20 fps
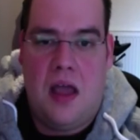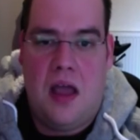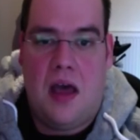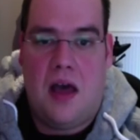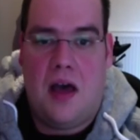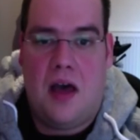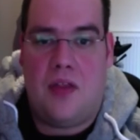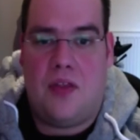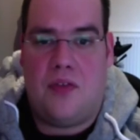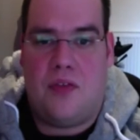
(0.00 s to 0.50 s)

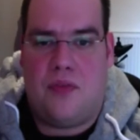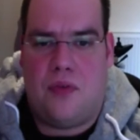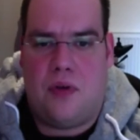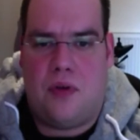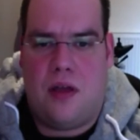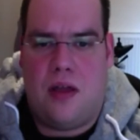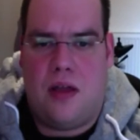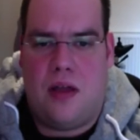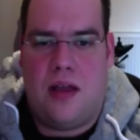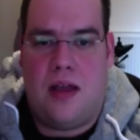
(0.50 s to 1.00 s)
and the
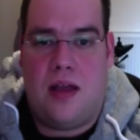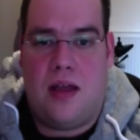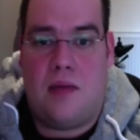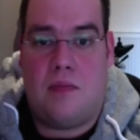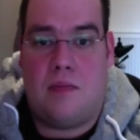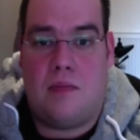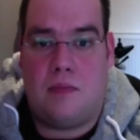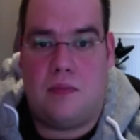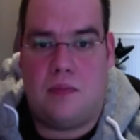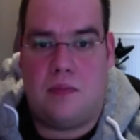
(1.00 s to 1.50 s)

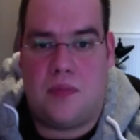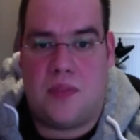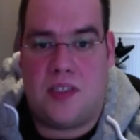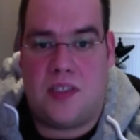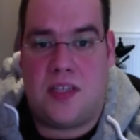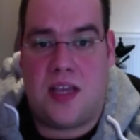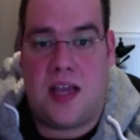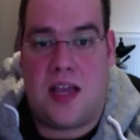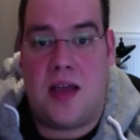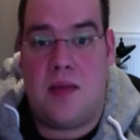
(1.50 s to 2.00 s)
um,
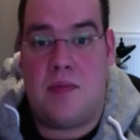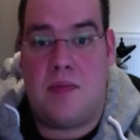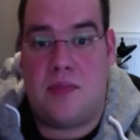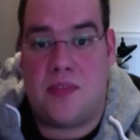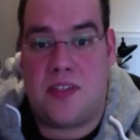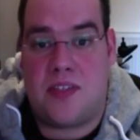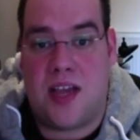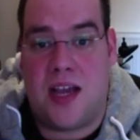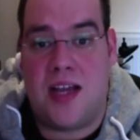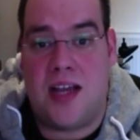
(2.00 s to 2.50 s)
um,
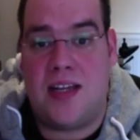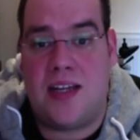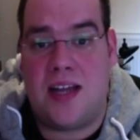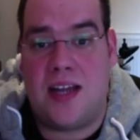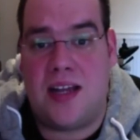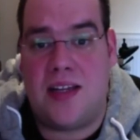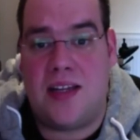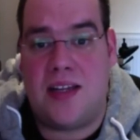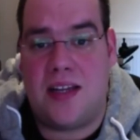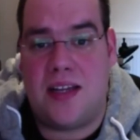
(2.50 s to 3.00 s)
signed
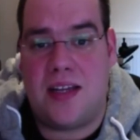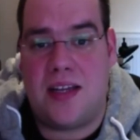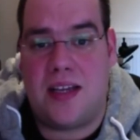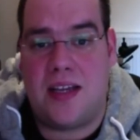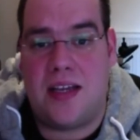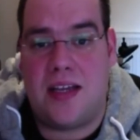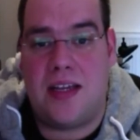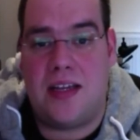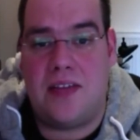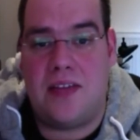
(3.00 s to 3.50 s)
and
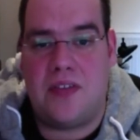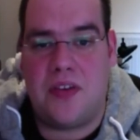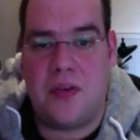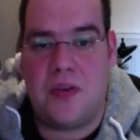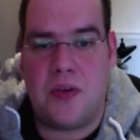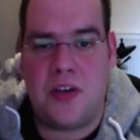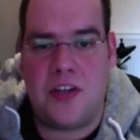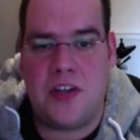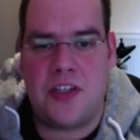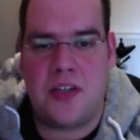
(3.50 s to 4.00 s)
dedicated, if you
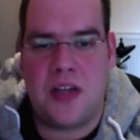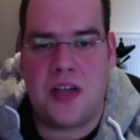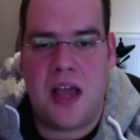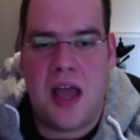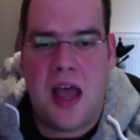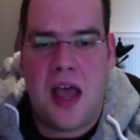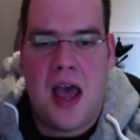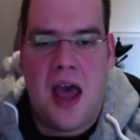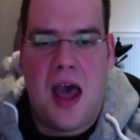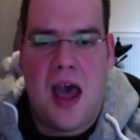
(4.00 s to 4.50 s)
wish.
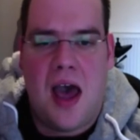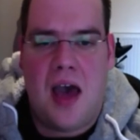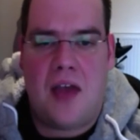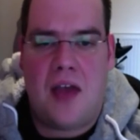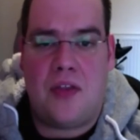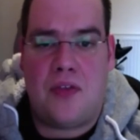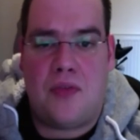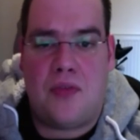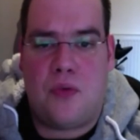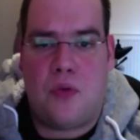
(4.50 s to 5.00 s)

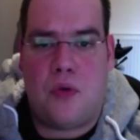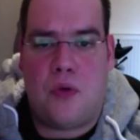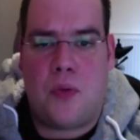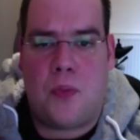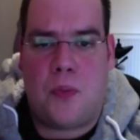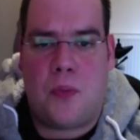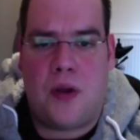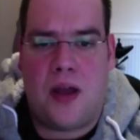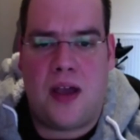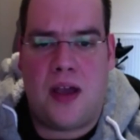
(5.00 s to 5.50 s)
And the
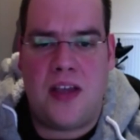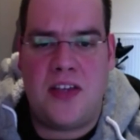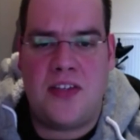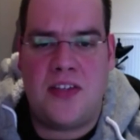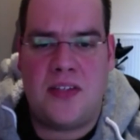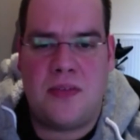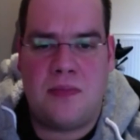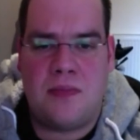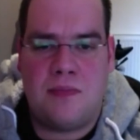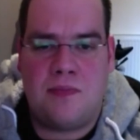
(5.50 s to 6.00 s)
fourth
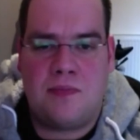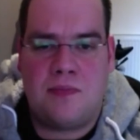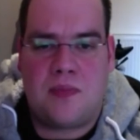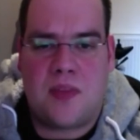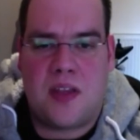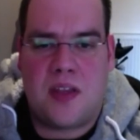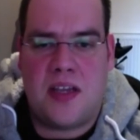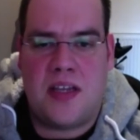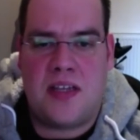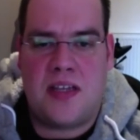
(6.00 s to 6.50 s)
prize
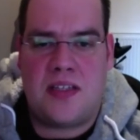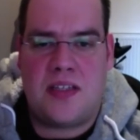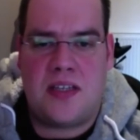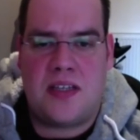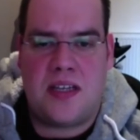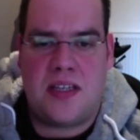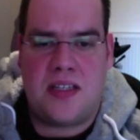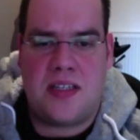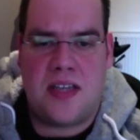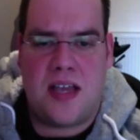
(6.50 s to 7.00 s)
is
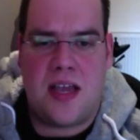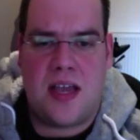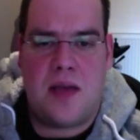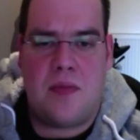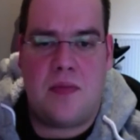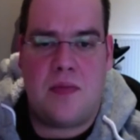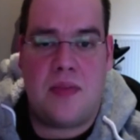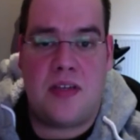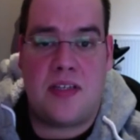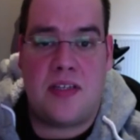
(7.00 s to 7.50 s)
is,
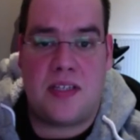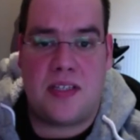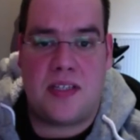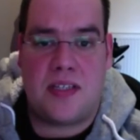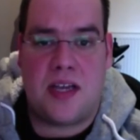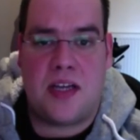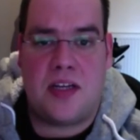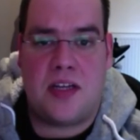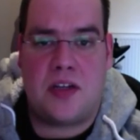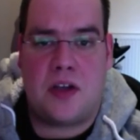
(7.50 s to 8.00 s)
um, is a
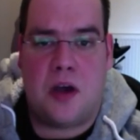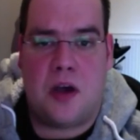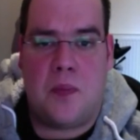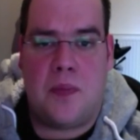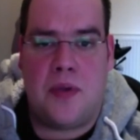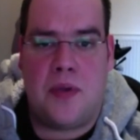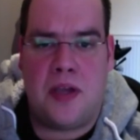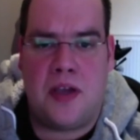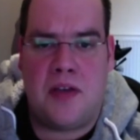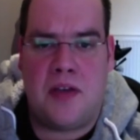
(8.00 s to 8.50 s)
signed
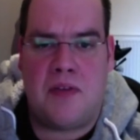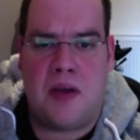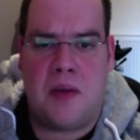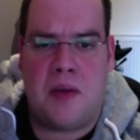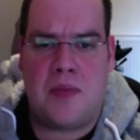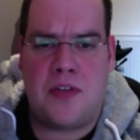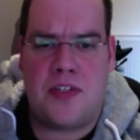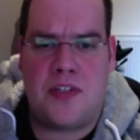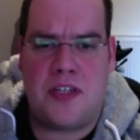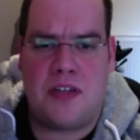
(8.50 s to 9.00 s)
copy of
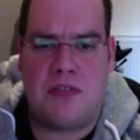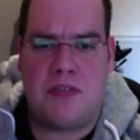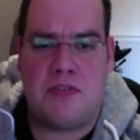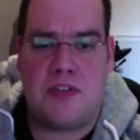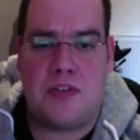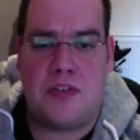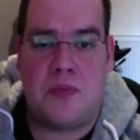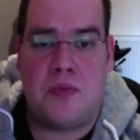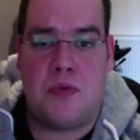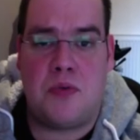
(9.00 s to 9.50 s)
Amber's
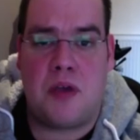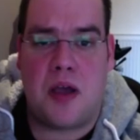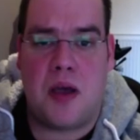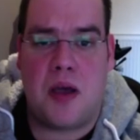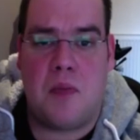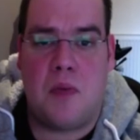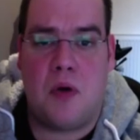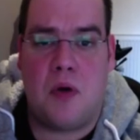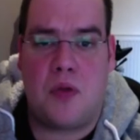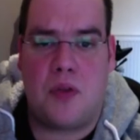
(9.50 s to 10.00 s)
children's book,
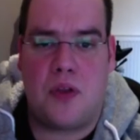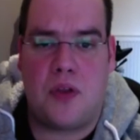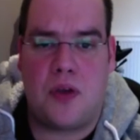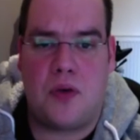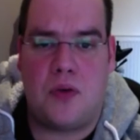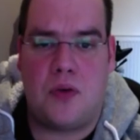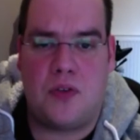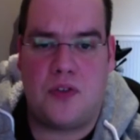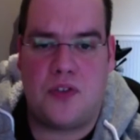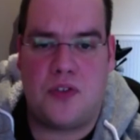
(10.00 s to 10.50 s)
Among the
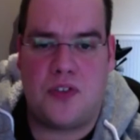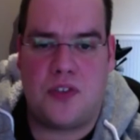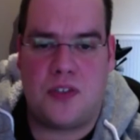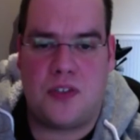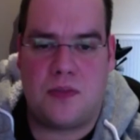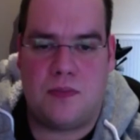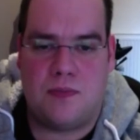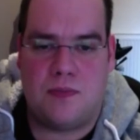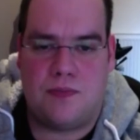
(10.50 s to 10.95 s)
Ghosts.